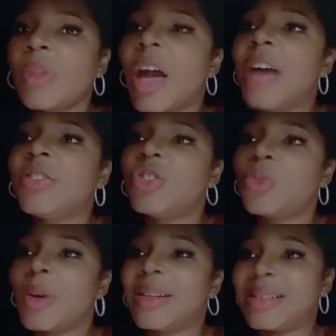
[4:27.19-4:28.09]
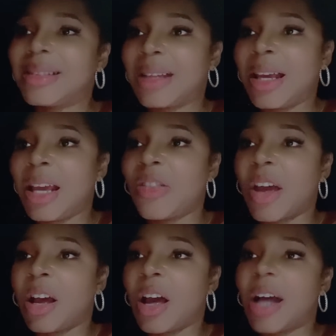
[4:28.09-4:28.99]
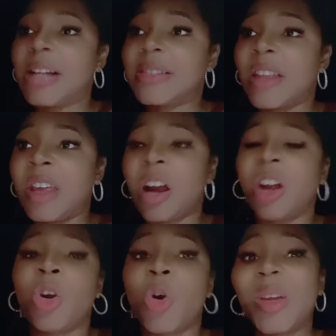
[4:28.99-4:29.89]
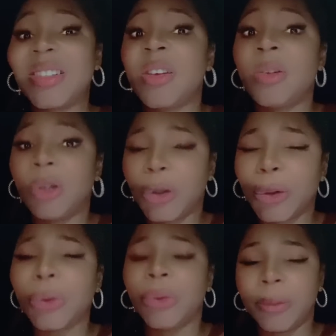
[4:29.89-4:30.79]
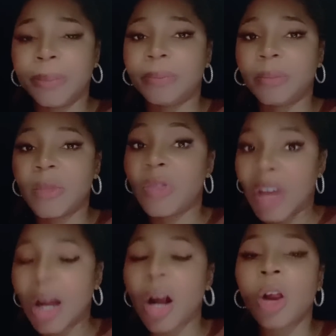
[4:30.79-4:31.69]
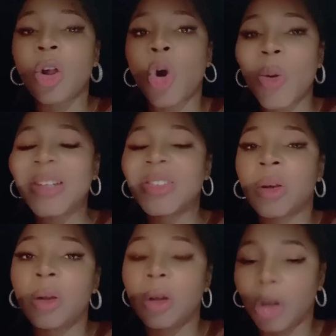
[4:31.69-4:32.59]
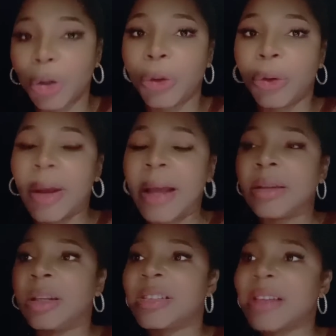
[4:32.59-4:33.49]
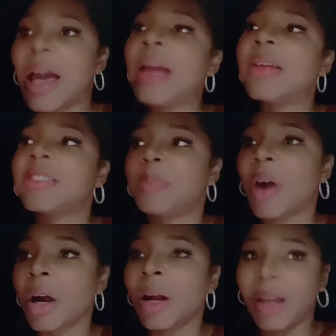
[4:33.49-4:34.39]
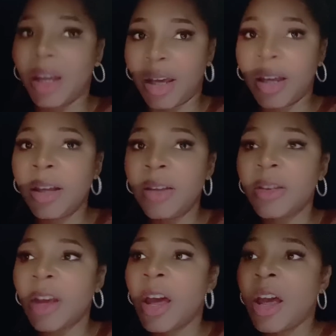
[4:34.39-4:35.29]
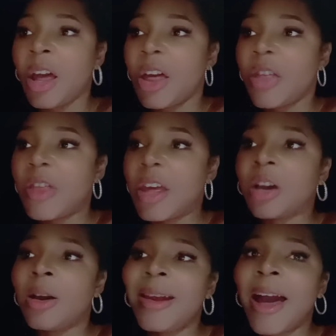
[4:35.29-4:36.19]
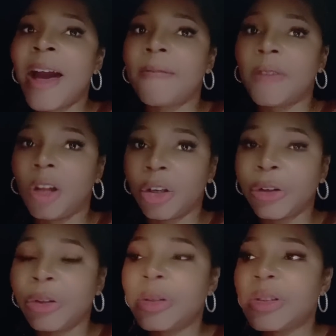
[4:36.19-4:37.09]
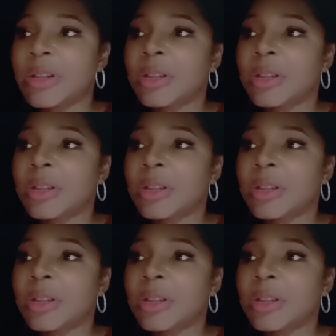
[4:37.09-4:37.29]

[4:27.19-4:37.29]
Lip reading: I just want to say that God said they are going to learn. They are going to learn. And the saddest part is they could have learned